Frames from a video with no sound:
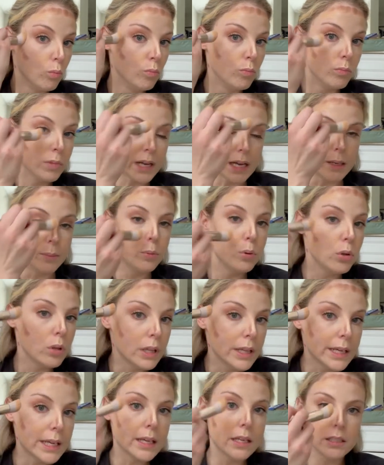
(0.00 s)
kind of
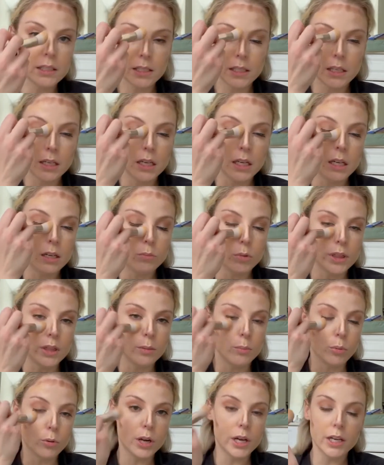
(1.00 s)
pulling it with the
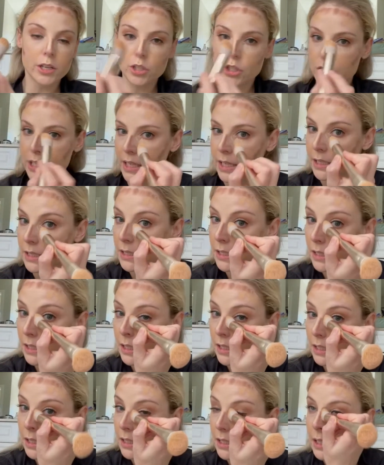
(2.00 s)
brush, it
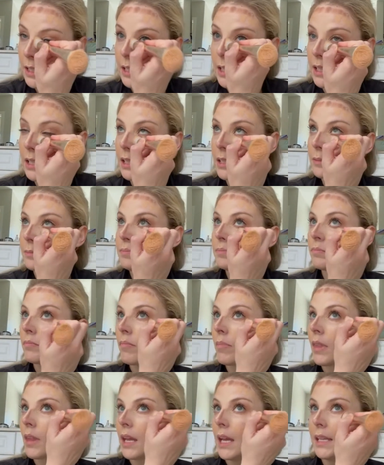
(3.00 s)

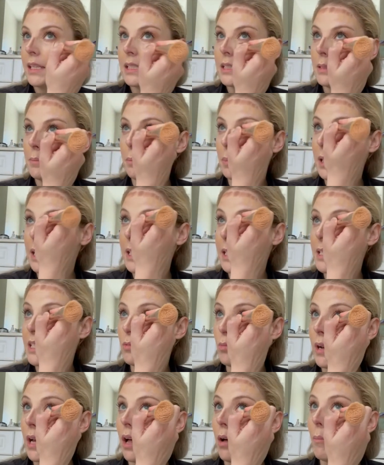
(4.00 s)
doesn't blend as
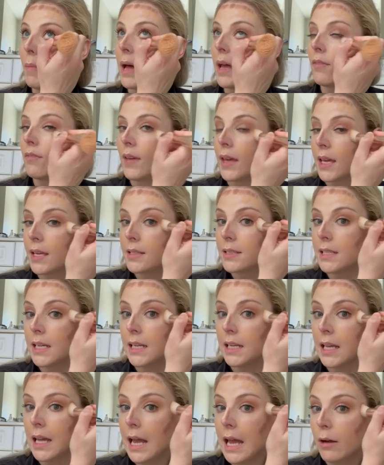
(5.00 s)
well on my face.
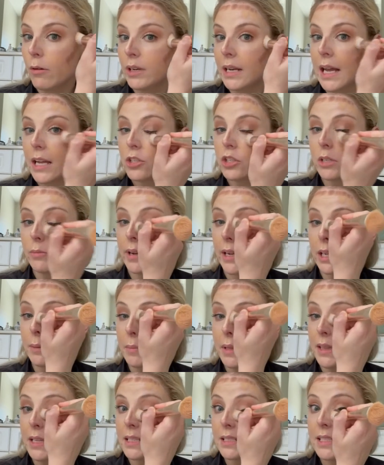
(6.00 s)
And I would actually
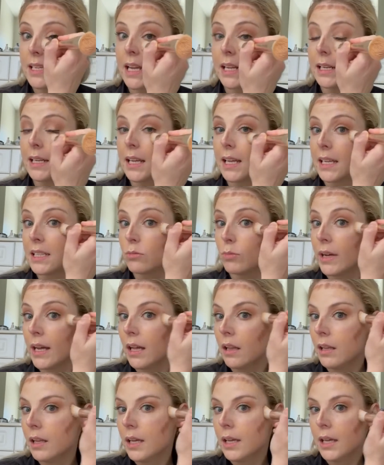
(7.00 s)
recommend this technique as
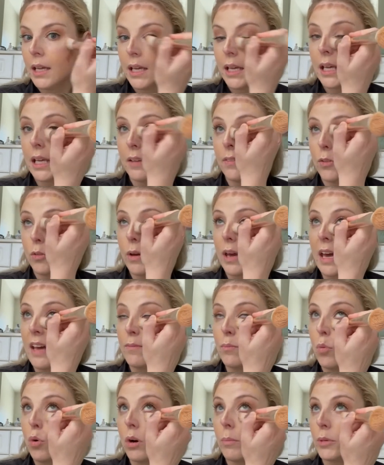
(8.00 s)
well if you have
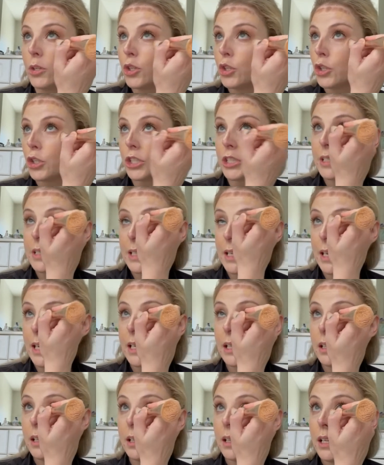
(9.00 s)
more mature
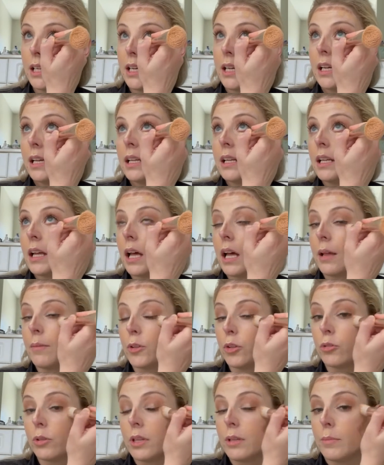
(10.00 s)
skin.
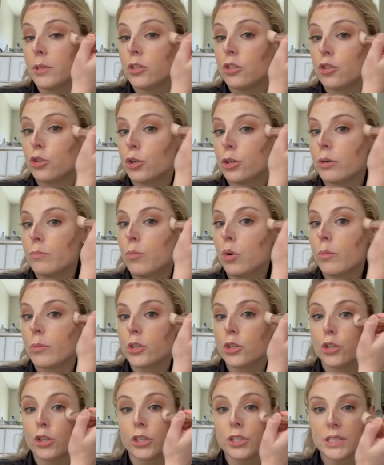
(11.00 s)
More
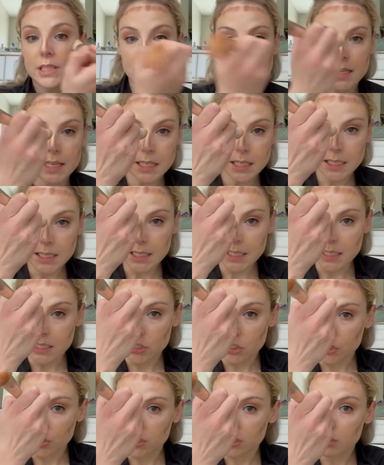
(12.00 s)
mature skin
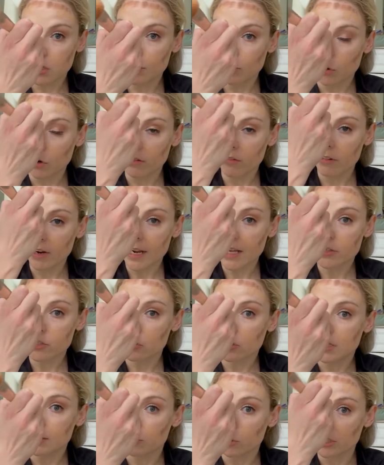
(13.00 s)
is just more
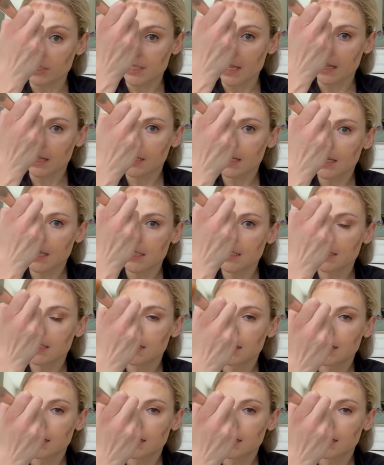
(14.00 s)
fragile and more delicate,